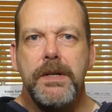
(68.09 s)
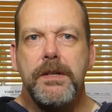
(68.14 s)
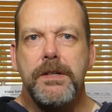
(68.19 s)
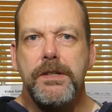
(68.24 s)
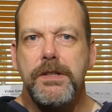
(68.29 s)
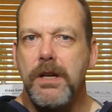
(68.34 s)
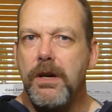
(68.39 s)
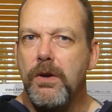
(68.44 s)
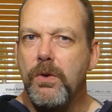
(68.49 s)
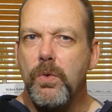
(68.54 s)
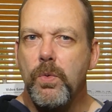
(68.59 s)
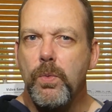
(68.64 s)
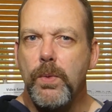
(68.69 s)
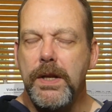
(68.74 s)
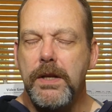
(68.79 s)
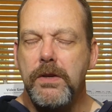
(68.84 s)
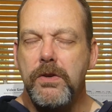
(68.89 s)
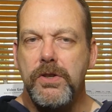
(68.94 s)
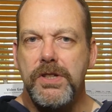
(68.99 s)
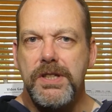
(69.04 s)
So we
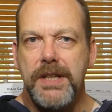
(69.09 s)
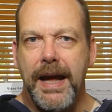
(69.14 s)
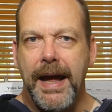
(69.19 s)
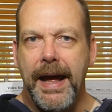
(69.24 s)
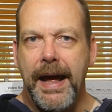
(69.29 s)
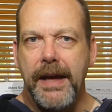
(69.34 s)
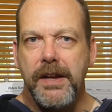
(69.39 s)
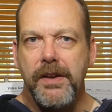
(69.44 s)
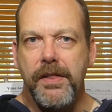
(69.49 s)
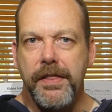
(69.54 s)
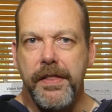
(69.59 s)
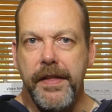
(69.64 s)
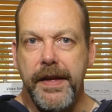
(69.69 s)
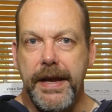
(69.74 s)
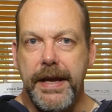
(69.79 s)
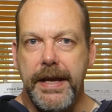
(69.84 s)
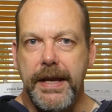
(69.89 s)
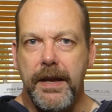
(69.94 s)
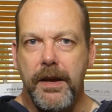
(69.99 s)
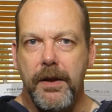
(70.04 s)
looked at
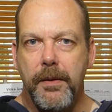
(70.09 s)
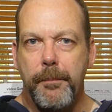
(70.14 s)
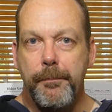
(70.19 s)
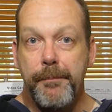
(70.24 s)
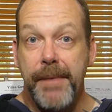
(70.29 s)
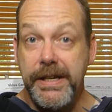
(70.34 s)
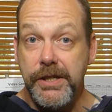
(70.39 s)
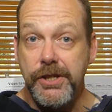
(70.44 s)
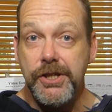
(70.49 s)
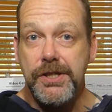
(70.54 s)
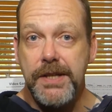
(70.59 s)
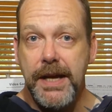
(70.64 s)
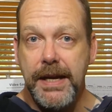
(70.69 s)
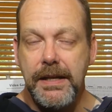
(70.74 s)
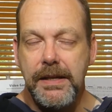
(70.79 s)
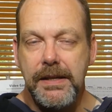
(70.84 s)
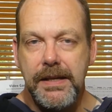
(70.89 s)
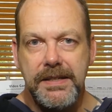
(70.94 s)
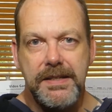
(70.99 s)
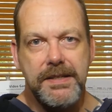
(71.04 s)
the major scale
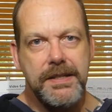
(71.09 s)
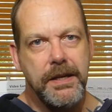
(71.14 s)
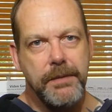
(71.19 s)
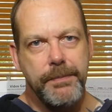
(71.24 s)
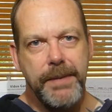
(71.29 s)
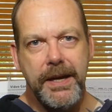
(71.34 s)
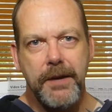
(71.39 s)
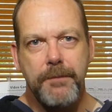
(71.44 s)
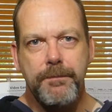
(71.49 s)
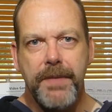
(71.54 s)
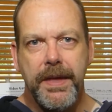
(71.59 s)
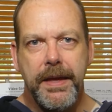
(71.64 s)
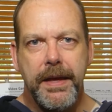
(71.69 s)
last time out,